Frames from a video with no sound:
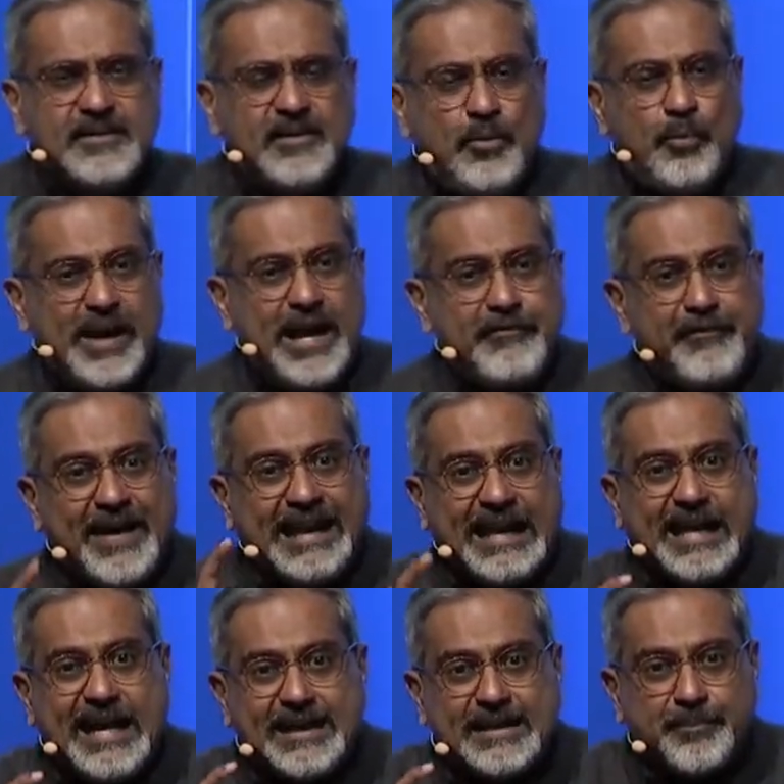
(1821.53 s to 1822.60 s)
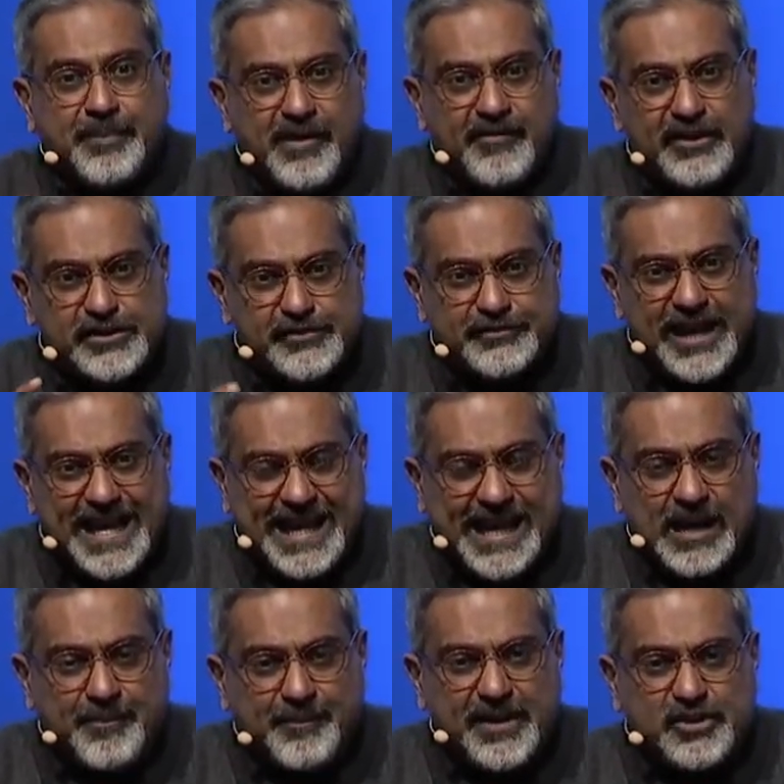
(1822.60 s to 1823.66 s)
When I finally got the privilege of taking
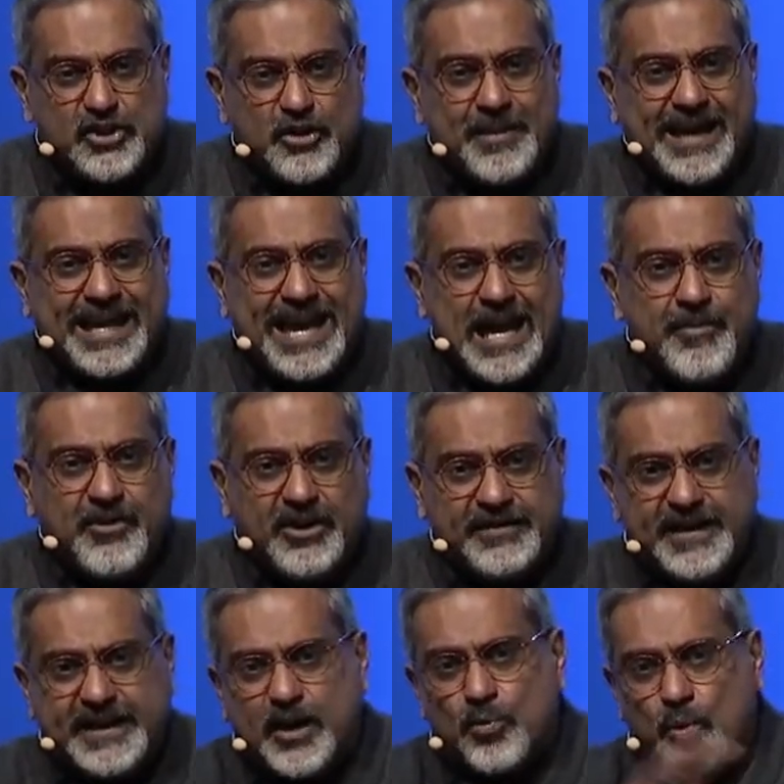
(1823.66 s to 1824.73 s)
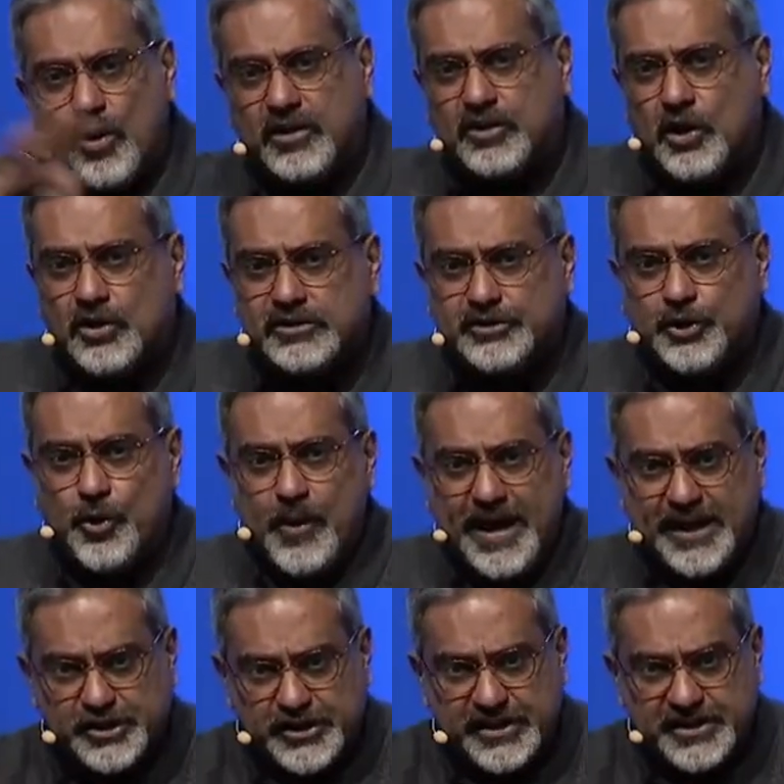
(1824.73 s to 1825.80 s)
a picture, my camera that had worked all through
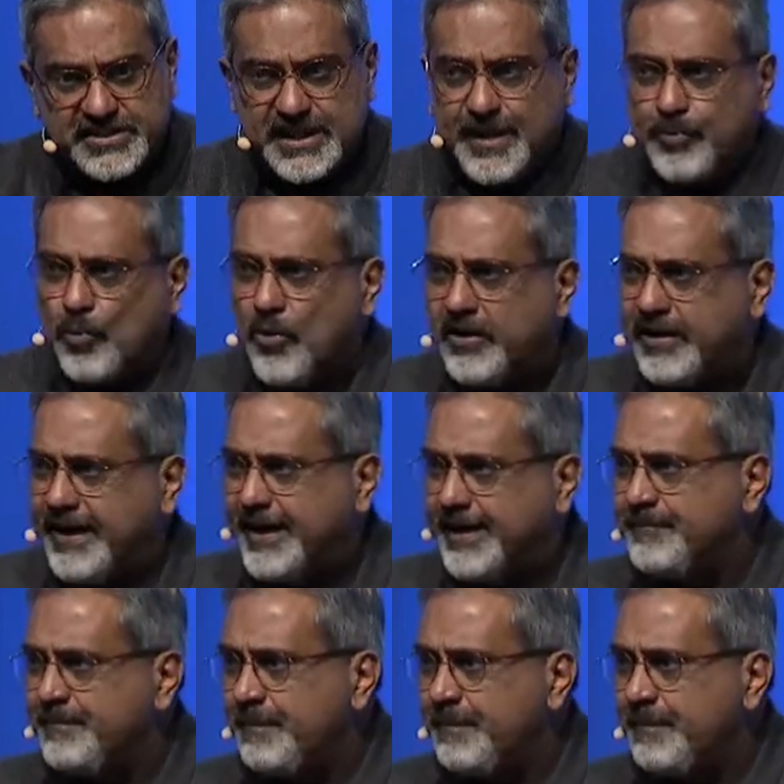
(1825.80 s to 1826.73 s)
Asia stopped working.